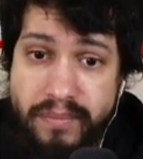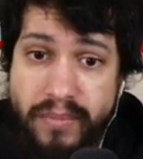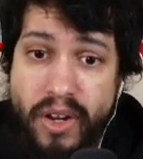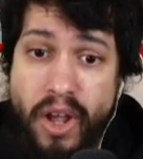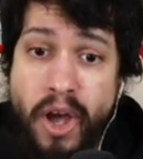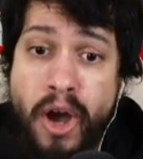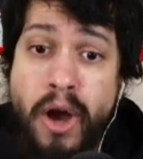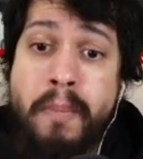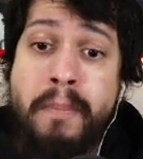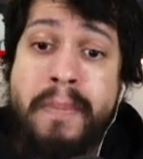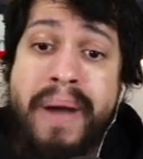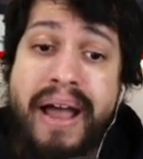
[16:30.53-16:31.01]

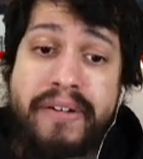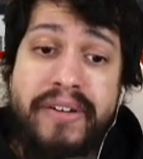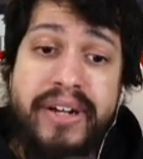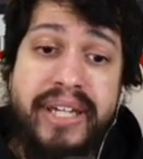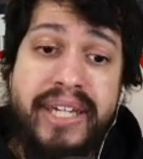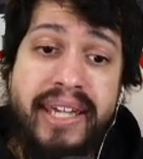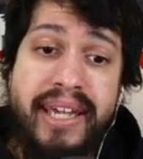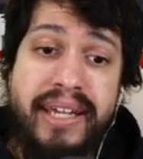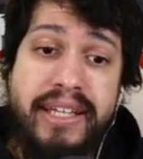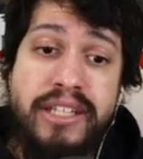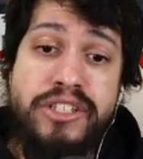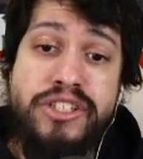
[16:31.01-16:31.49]

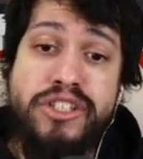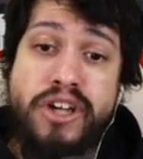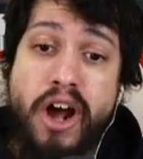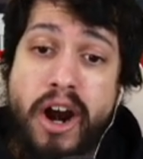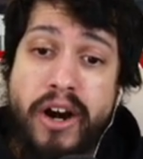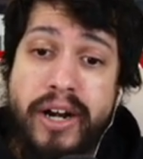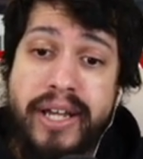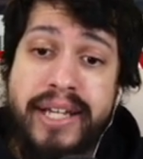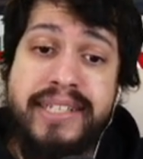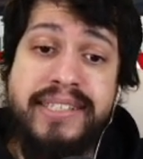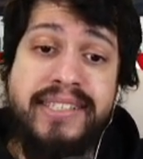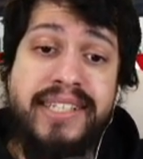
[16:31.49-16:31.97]
Americans are
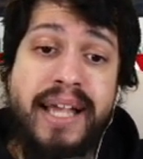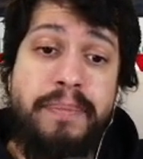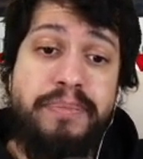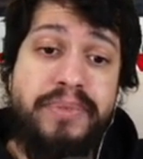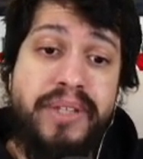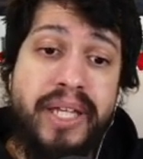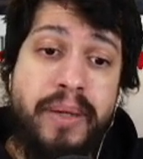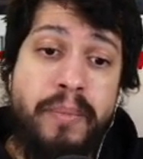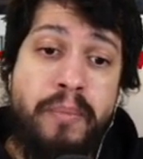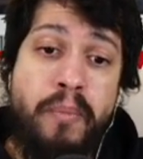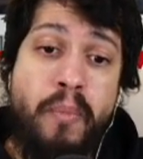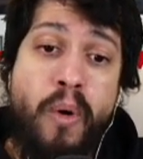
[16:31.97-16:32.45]

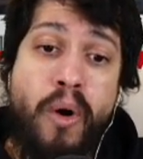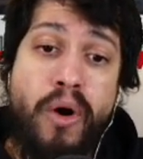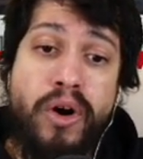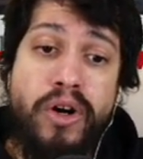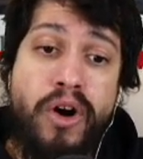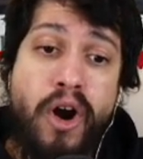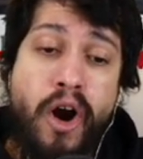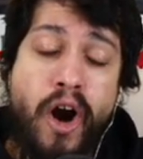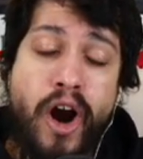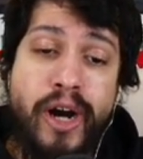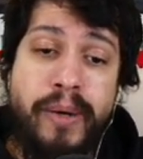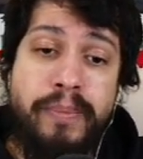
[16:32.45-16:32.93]
accepting more
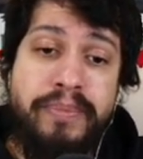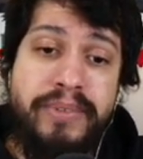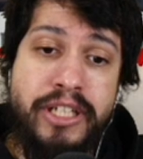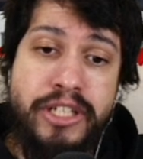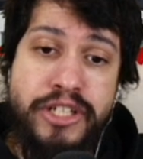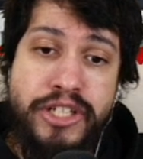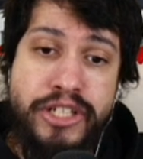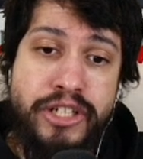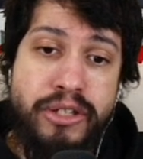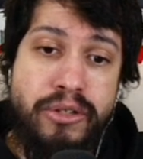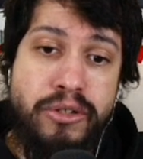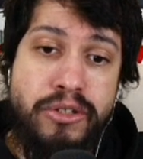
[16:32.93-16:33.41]
harm to
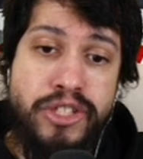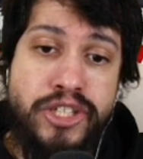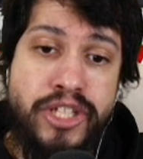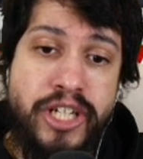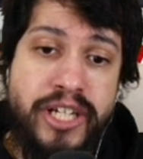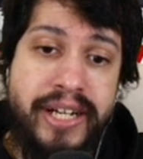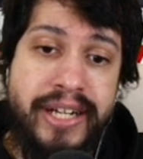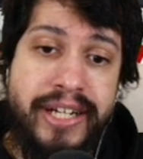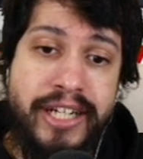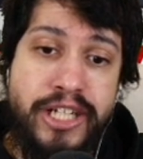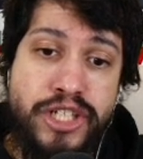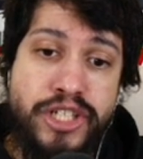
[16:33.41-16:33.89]
children
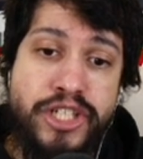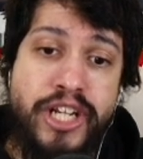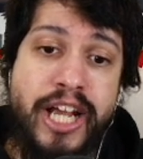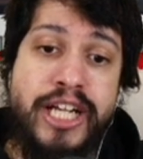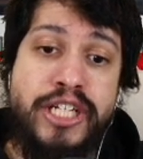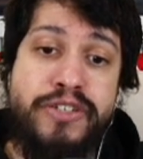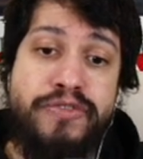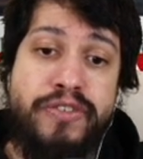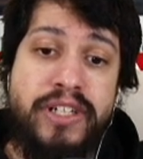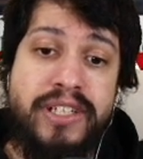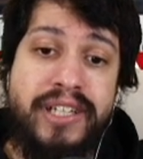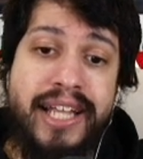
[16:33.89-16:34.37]
in exchange
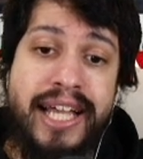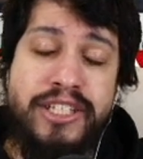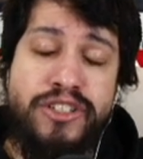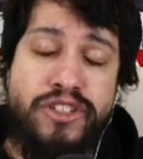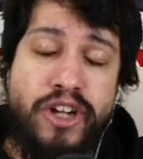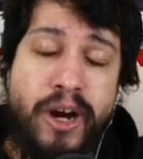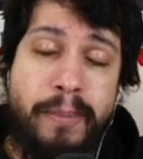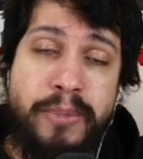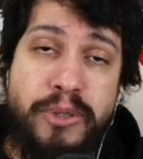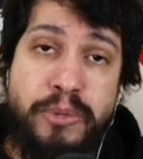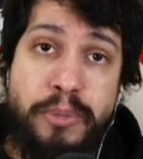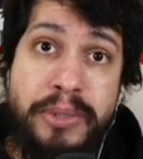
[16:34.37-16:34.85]
for less
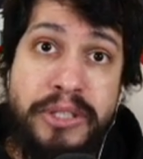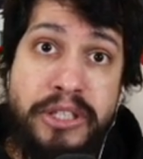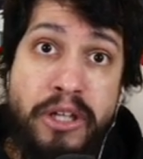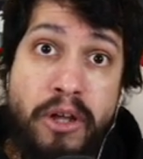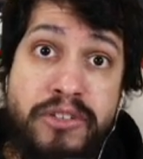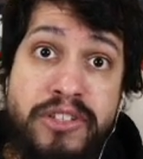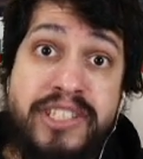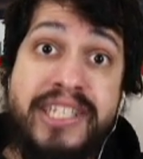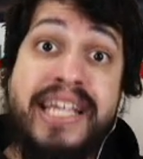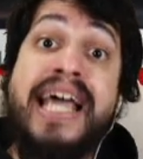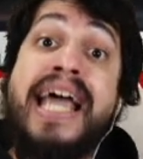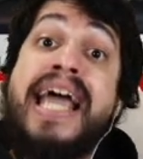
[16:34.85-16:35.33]
harm to
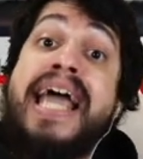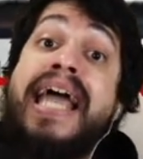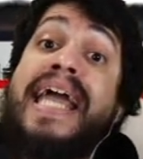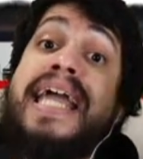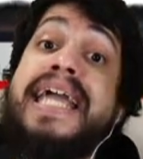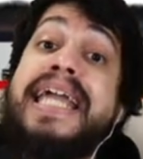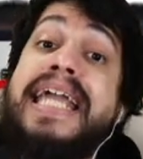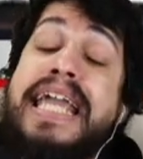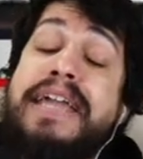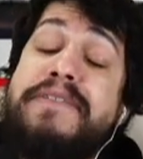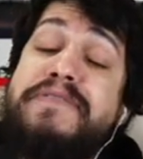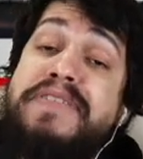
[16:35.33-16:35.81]
adults,
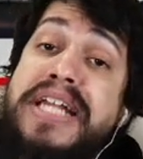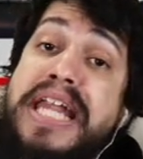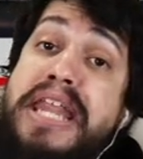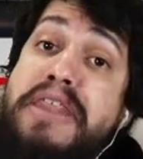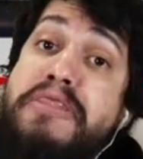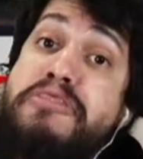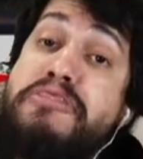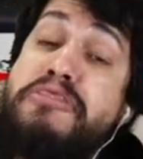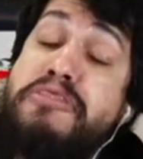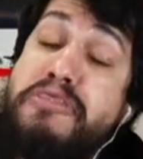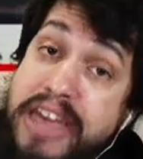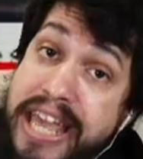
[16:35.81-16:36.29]
even
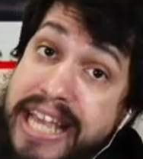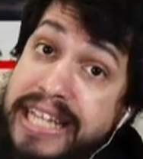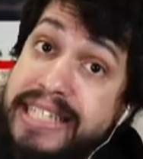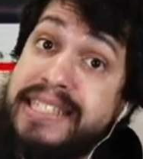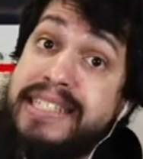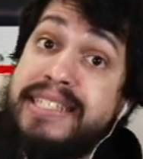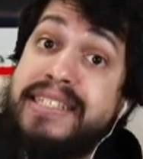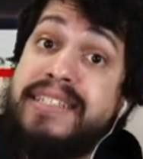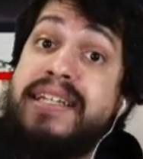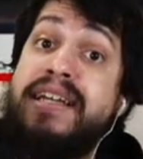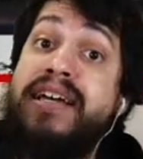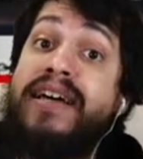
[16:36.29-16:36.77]
in
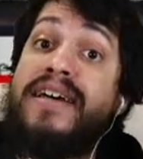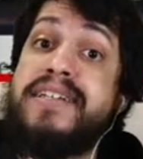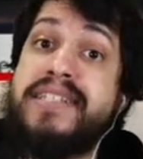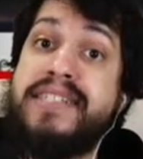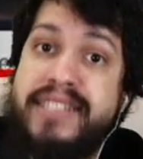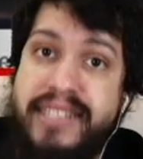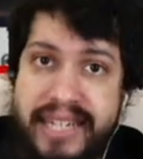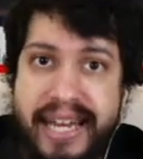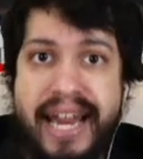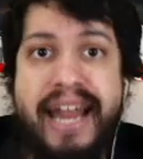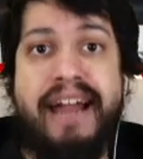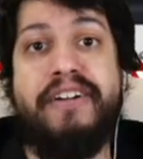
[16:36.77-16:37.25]
this
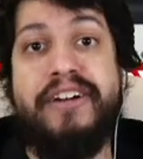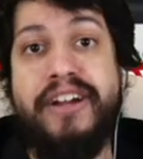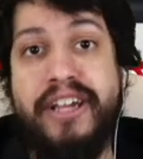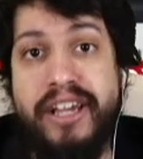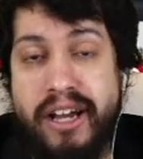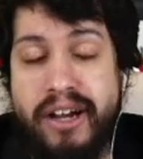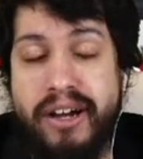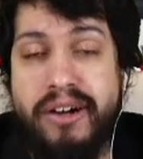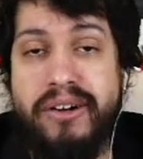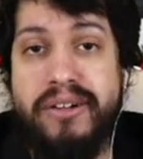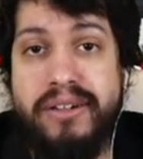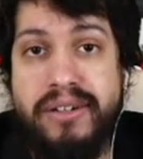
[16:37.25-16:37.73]
scenario.
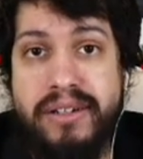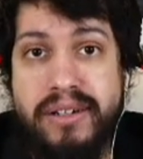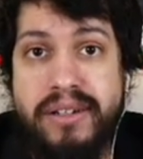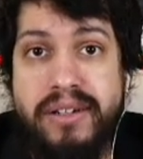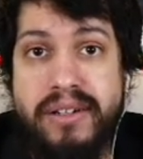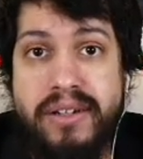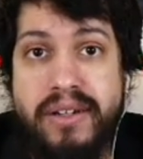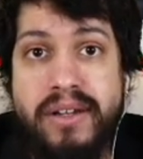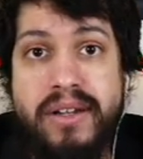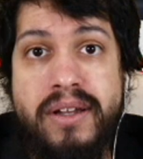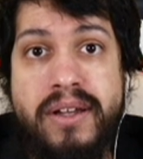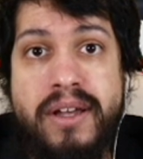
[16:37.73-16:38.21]

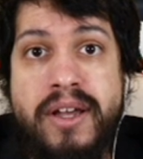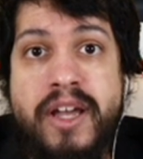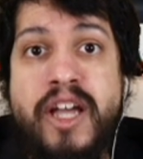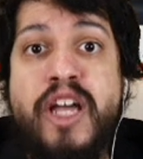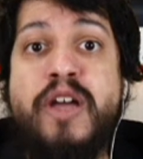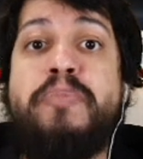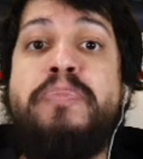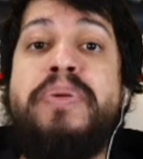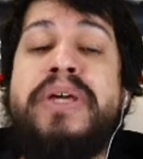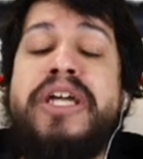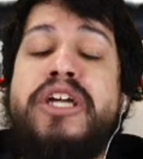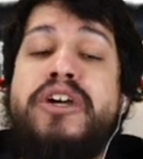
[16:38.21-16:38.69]

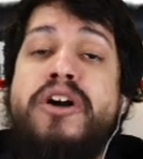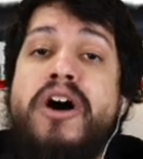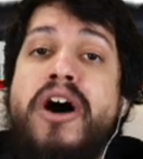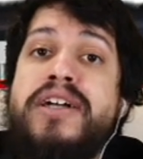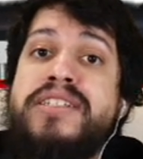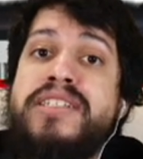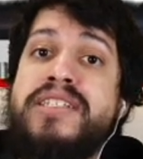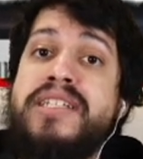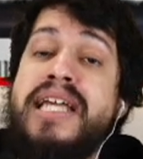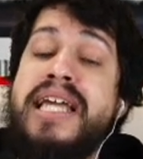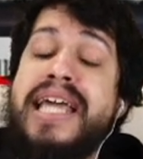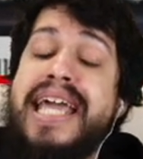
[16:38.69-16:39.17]

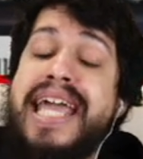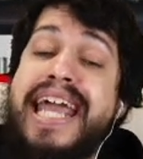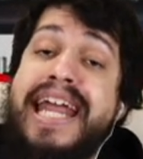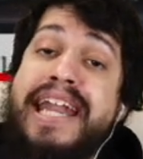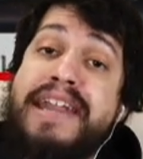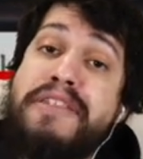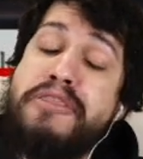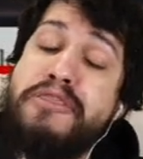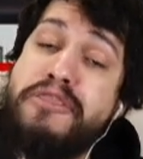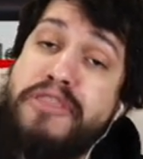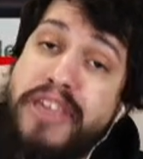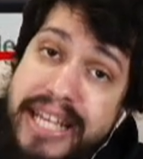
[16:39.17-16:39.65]
Because
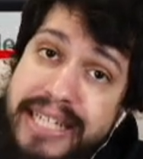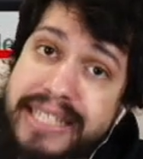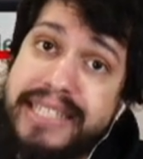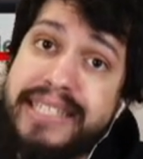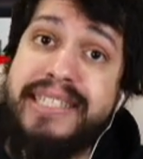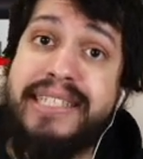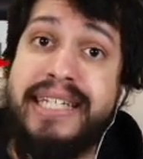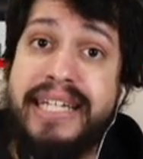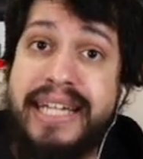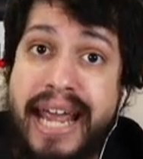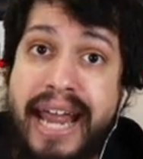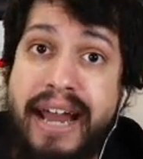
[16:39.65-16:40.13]
in this
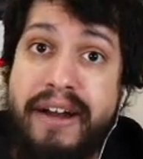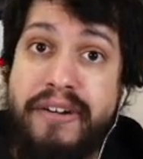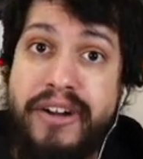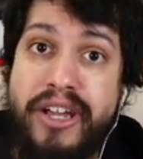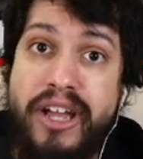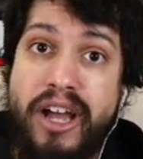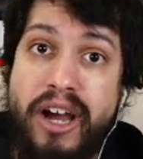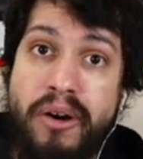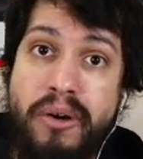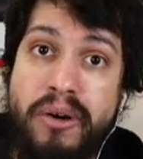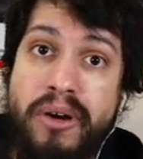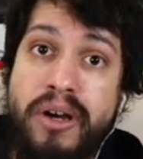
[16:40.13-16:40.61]

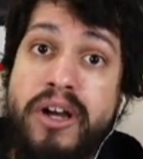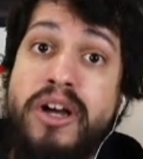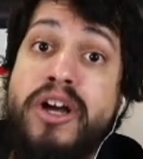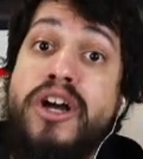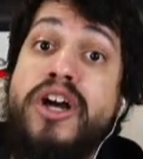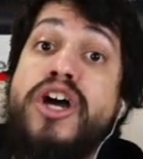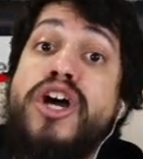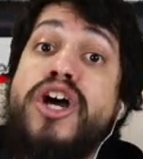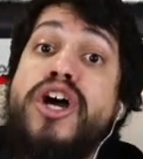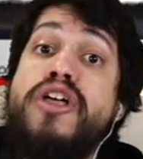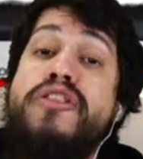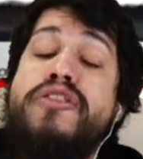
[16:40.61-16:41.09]
scenario,
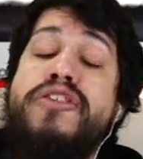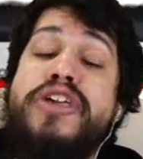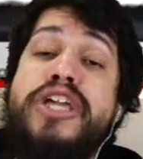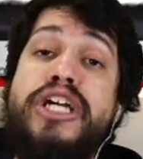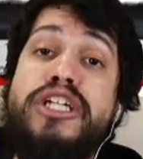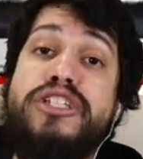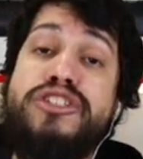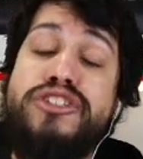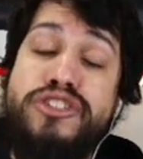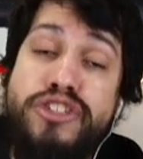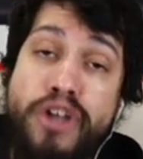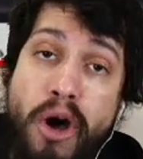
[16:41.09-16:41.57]
the
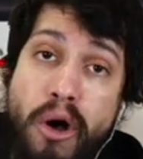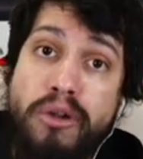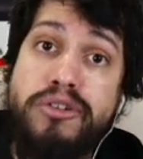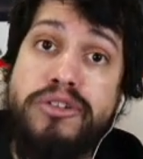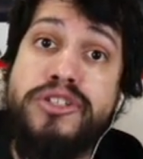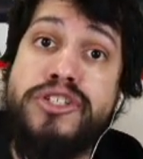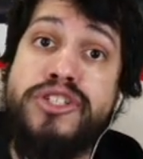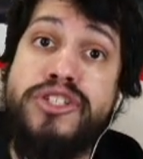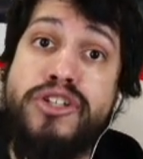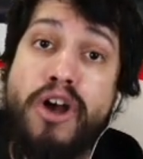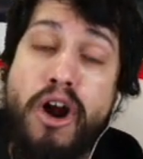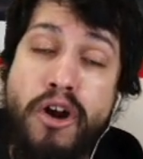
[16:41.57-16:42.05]

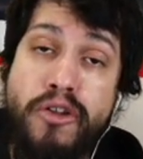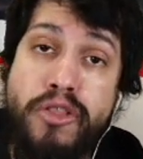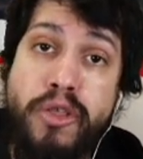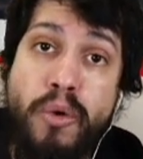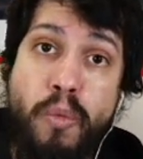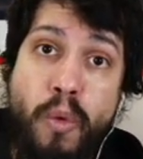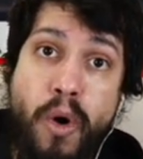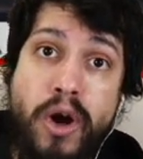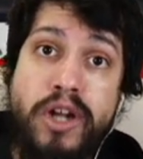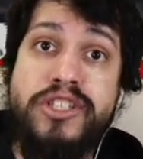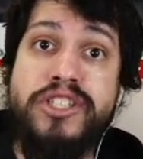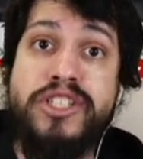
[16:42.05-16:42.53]
adults are the
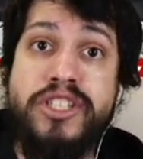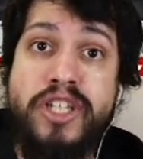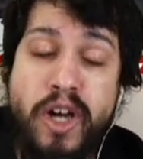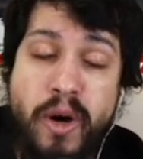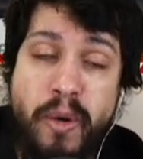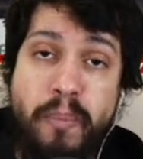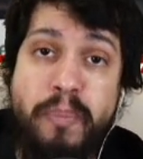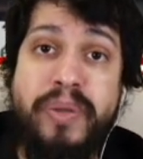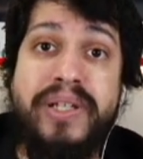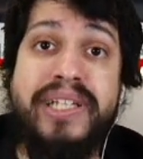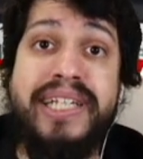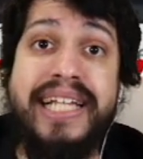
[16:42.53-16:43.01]
ones
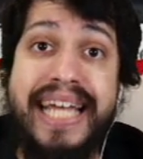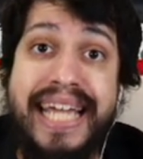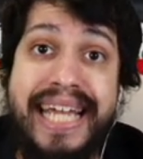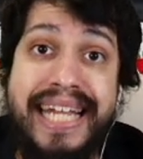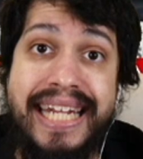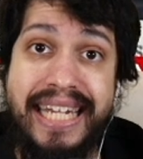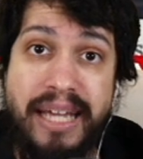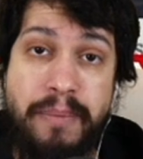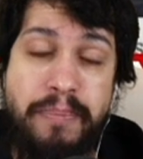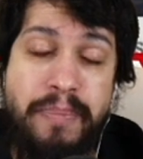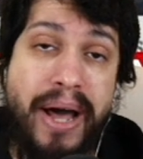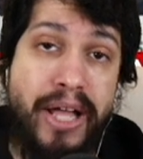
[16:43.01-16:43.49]

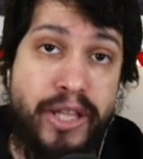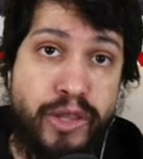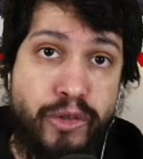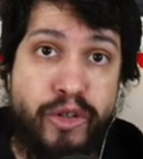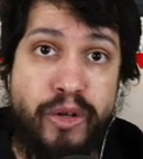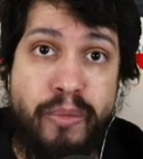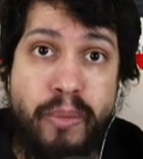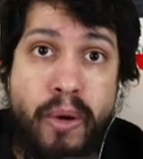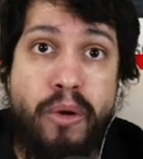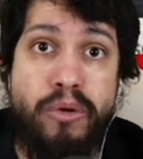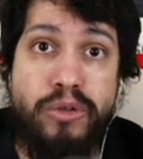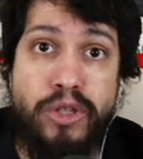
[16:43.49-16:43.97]
complaining about the
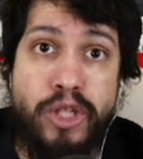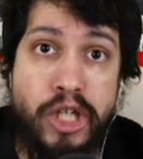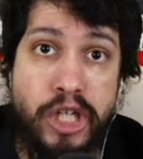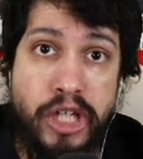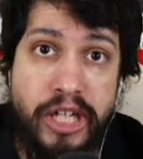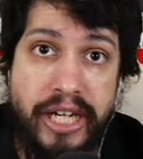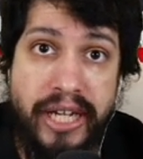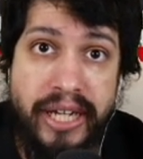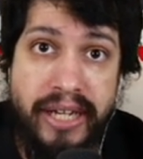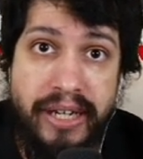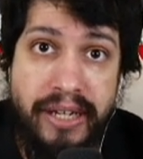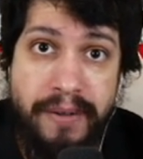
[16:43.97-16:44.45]
remote
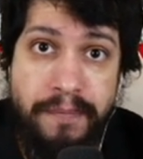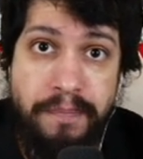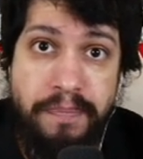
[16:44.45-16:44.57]
learning.